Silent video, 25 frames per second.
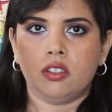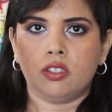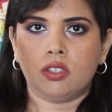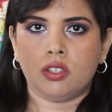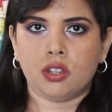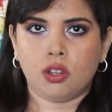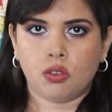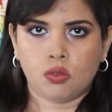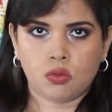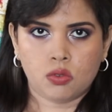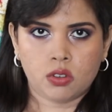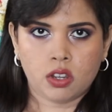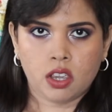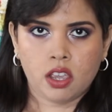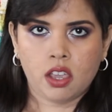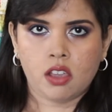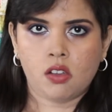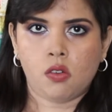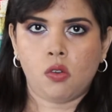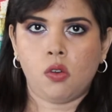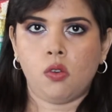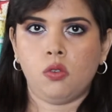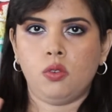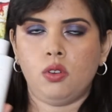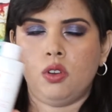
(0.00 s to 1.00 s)
toner,
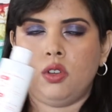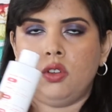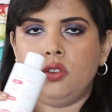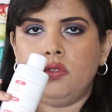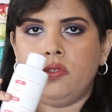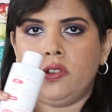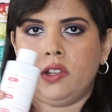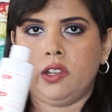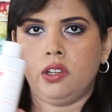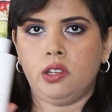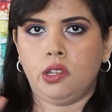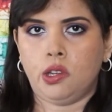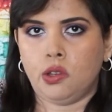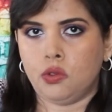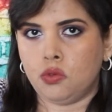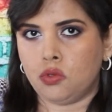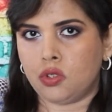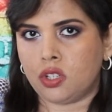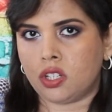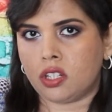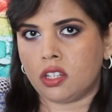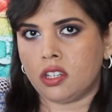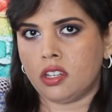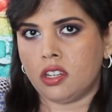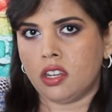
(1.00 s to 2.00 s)
all-over
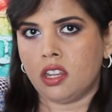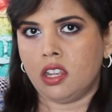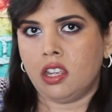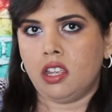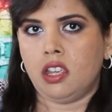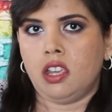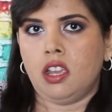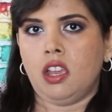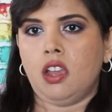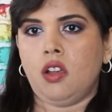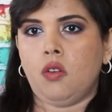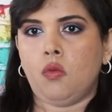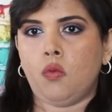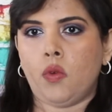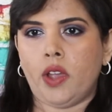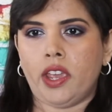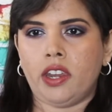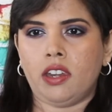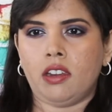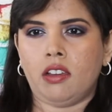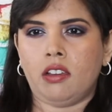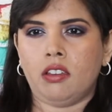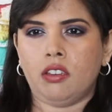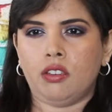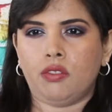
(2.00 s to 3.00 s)
lotion when
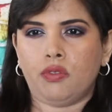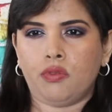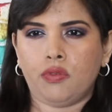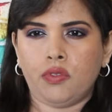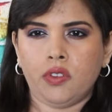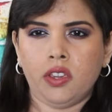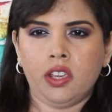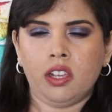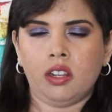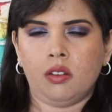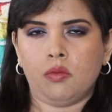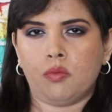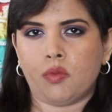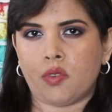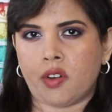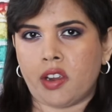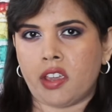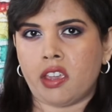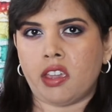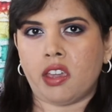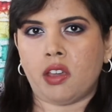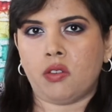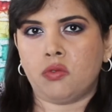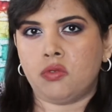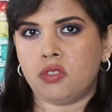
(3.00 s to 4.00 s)
I feel
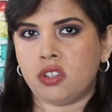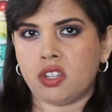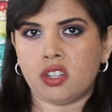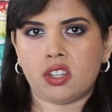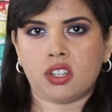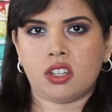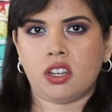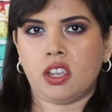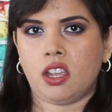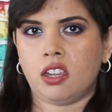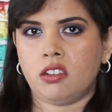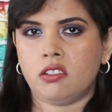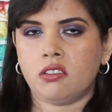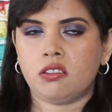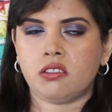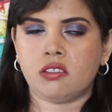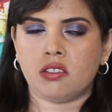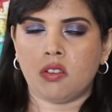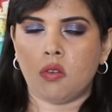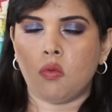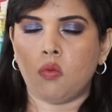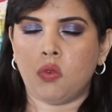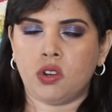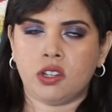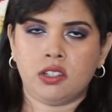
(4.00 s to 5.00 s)
breakoutish, and it's
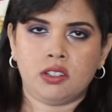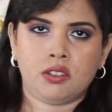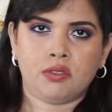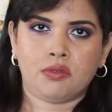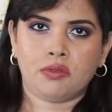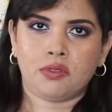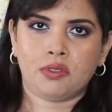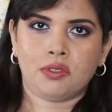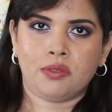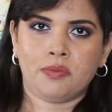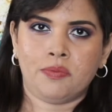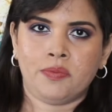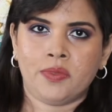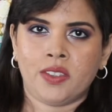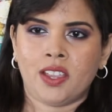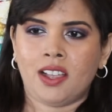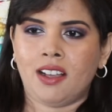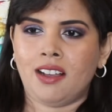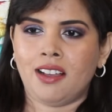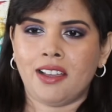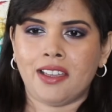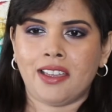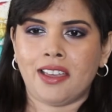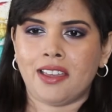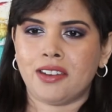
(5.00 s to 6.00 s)
wonderful.
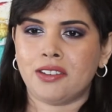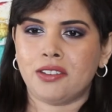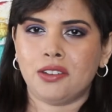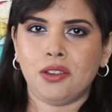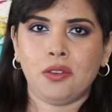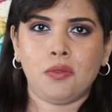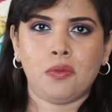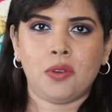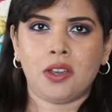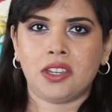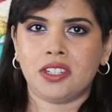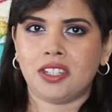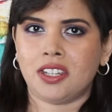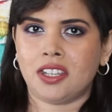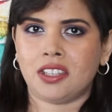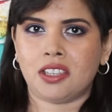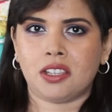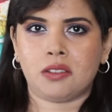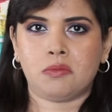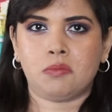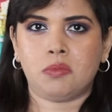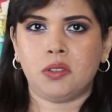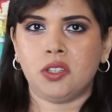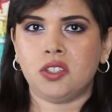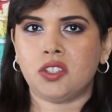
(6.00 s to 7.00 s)
I had no idea
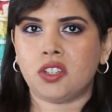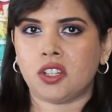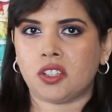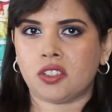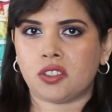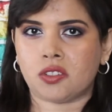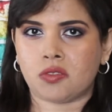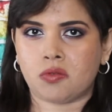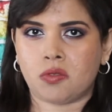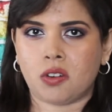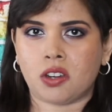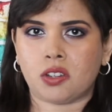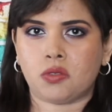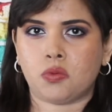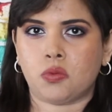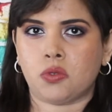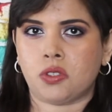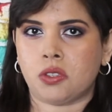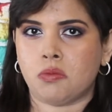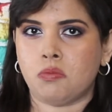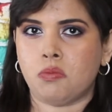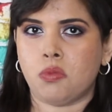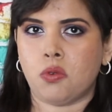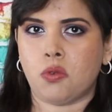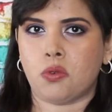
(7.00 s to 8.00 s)
that peach extract
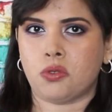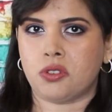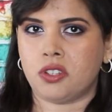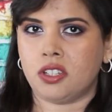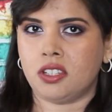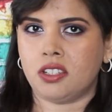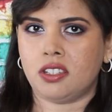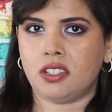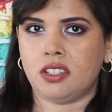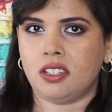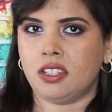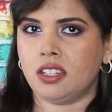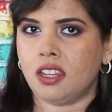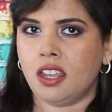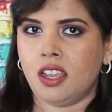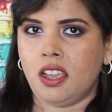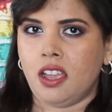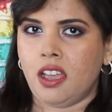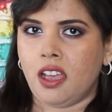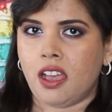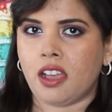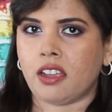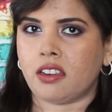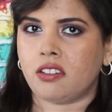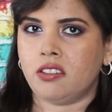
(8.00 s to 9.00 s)
was important in
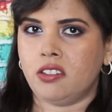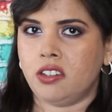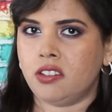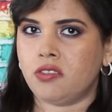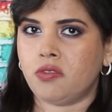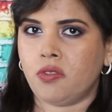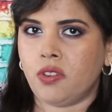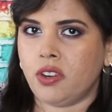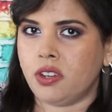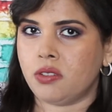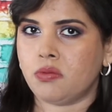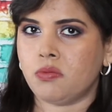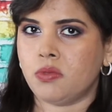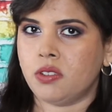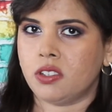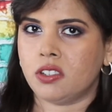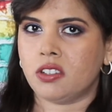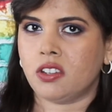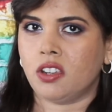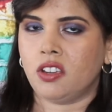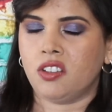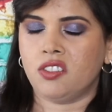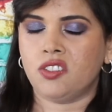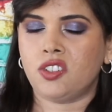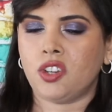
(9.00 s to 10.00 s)
acne treatment.
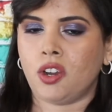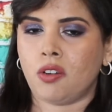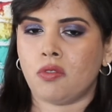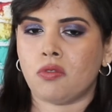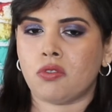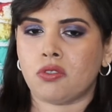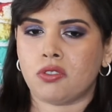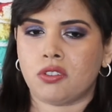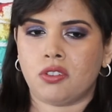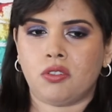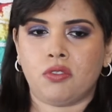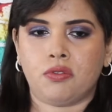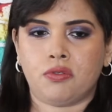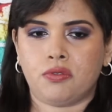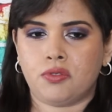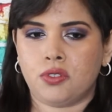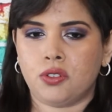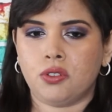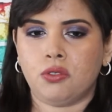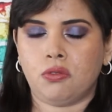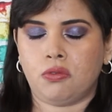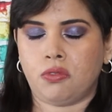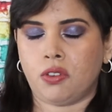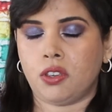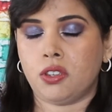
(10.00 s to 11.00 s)
Gerard of
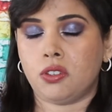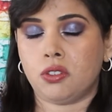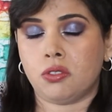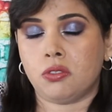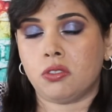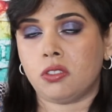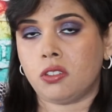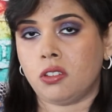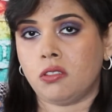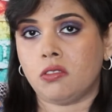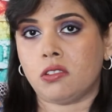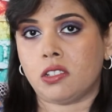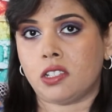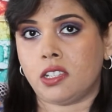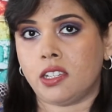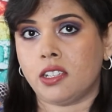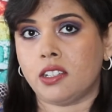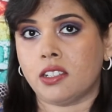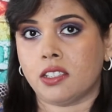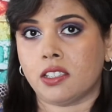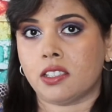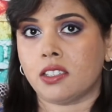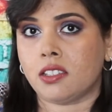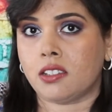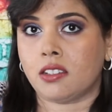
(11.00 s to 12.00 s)
Too Faced should seriously
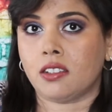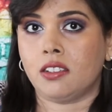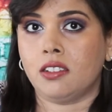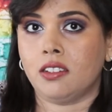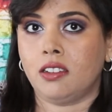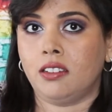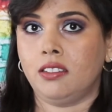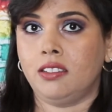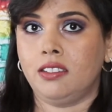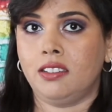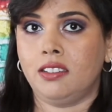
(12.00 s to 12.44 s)
consider that.